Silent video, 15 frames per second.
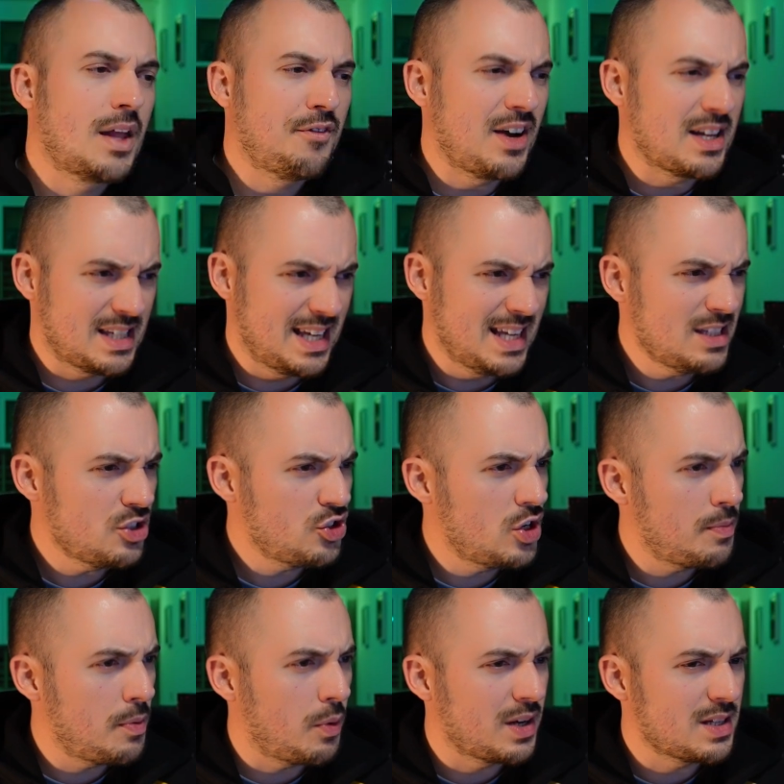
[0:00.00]
In fact, he is the
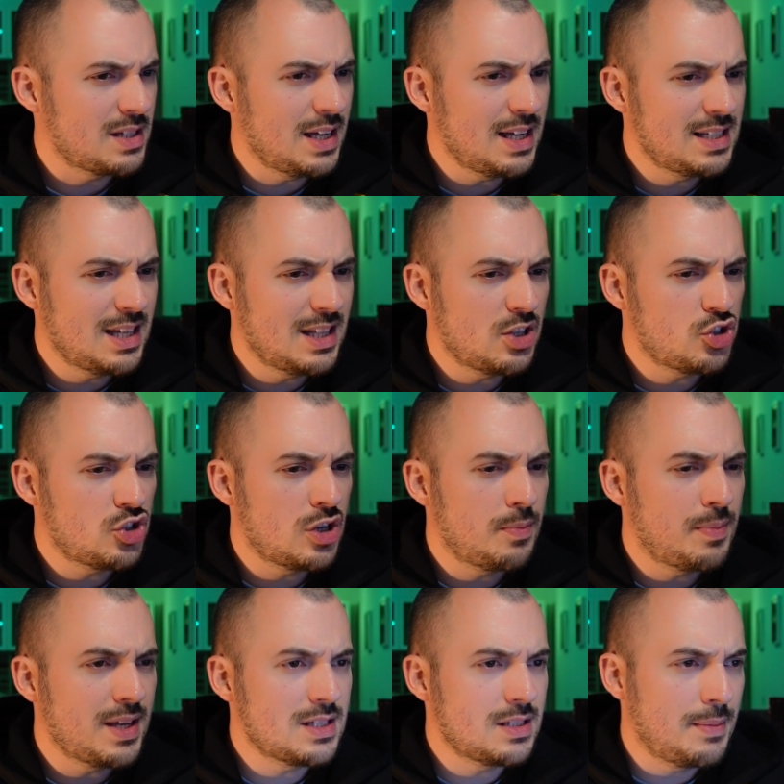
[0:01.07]
cheaper one, isn't he? Is he the
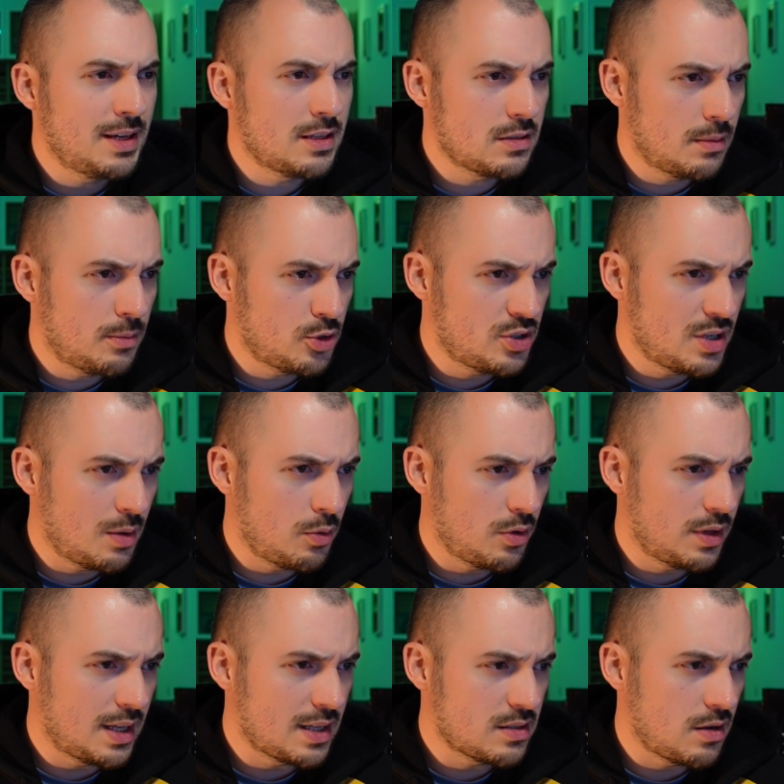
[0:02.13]
cheapest? Let me just double check
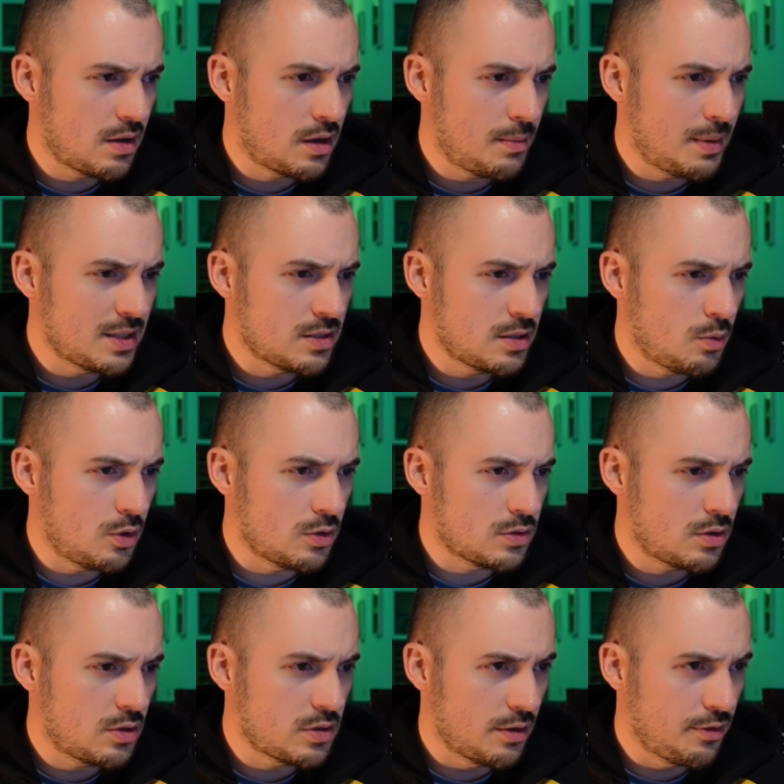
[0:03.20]
what that Psychomancer was,
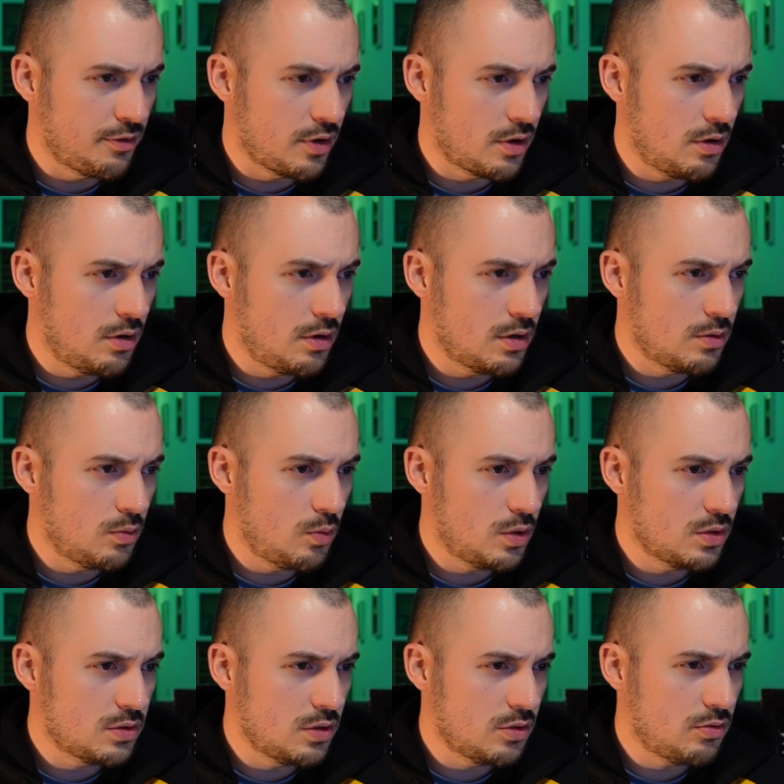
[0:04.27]
because I forgot.
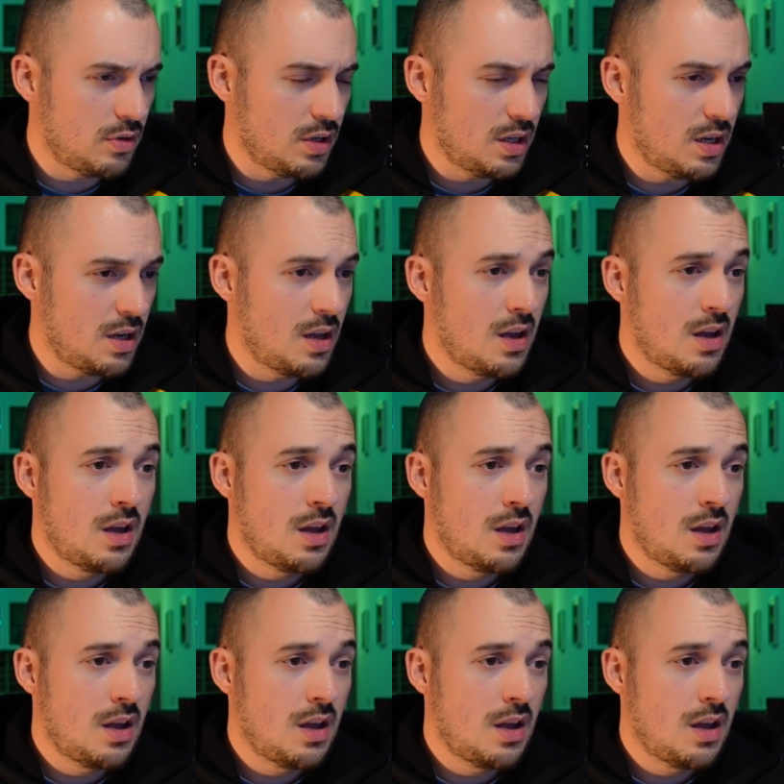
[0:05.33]
One, two, three.